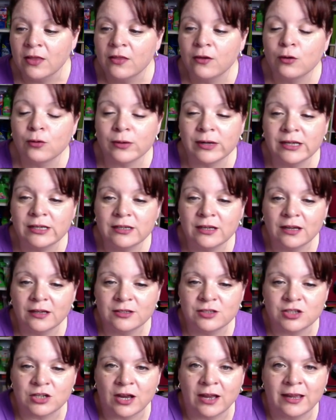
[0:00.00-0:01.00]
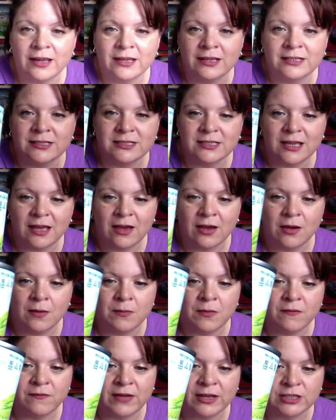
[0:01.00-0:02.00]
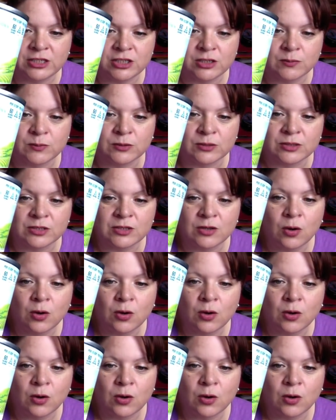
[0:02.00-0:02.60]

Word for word: Green Giant um, vegetables,